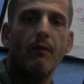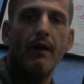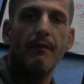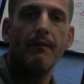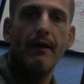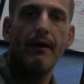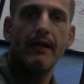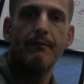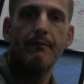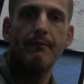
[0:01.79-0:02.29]

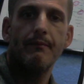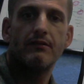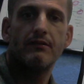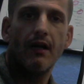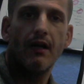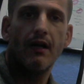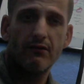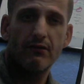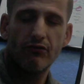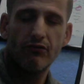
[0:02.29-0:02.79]
My name is
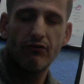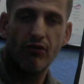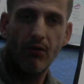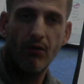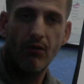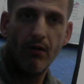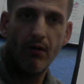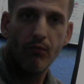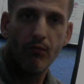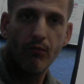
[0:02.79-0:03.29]
Dr.
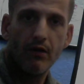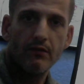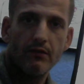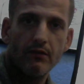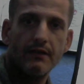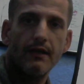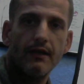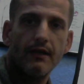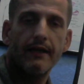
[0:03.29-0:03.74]
Joel Rosen.